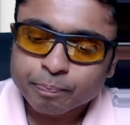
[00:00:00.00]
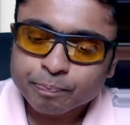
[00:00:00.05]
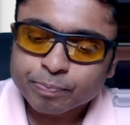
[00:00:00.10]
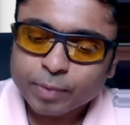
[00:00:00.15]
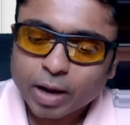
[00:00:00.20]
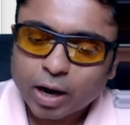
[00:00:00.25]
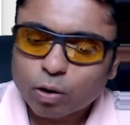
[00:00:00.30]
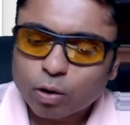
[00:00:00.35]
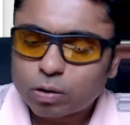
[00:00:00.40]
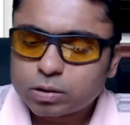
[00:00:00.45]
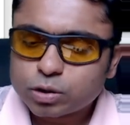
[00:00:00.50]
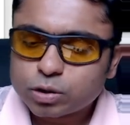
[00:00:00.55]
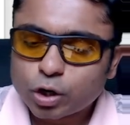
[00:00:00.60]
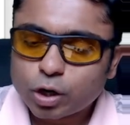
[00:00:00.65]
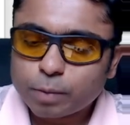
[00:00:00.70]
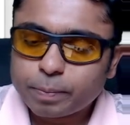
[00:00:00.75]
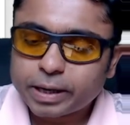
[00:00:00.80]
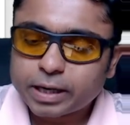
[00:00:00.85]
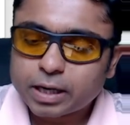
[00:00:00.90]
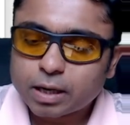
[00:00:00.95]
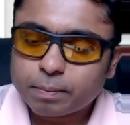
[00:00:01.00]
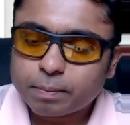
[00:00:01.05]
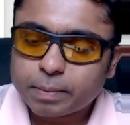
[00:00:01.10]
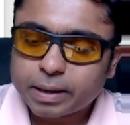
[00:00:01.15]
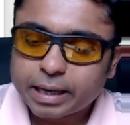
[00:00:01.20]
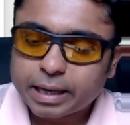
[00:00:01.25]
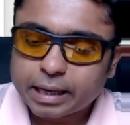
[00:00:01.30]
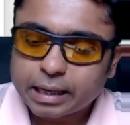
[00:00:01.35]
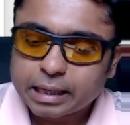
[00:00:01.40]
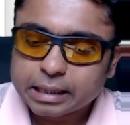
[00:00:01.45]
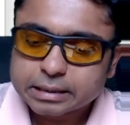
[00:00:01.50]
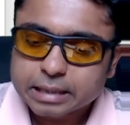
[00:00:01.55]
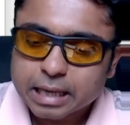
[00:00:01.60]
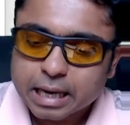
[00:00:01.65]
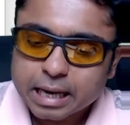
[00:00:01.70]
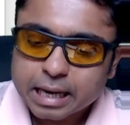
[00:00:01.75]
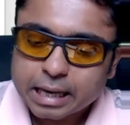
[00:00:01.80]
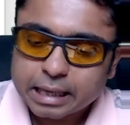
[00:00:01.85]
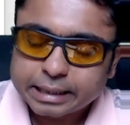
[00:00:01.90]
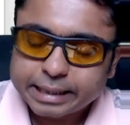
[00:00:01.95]
and also atopic dermatitis,
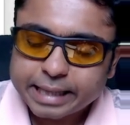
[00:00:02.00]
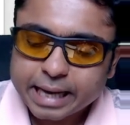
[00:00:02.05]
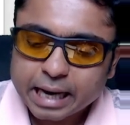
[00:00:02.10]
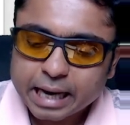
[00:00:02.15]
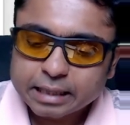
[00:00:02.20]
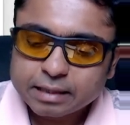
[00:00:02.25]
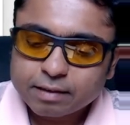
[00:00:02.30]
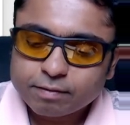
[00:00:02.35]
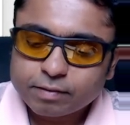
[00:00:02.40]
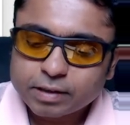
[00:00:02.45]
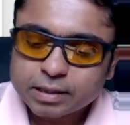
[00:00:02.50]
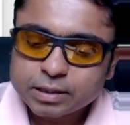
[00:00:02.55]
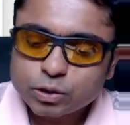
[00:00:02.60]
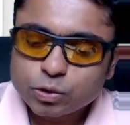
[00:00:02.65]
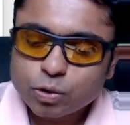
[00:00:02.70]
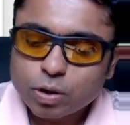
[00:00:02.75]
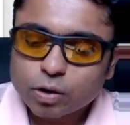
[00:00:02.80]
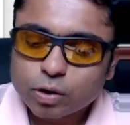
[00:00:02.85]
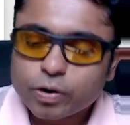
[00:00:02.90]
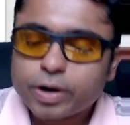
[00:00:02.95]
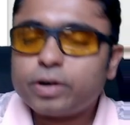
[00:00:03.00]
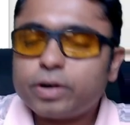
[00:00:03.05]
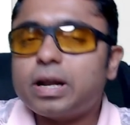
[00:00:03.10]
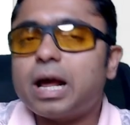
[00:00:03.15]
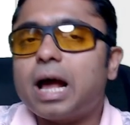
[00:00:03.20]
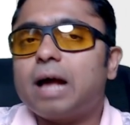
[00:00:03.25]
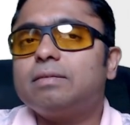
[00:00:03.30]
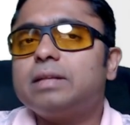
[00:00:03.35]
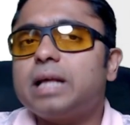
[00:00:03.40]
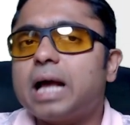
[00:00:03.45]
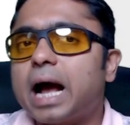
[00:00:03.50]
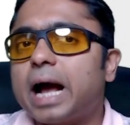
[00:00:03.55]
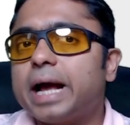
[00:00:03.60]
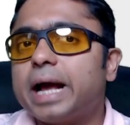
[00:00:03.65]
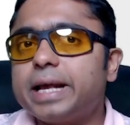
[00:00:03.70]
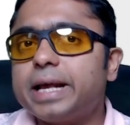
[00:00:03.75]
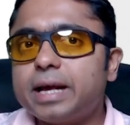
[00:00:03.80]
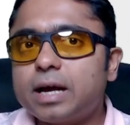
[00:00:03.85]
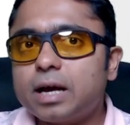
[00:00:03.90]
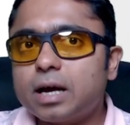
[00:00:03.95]
they are the ones who are going to have the
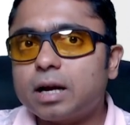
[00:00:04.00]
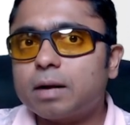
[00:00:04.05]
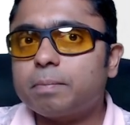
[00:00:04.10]
higher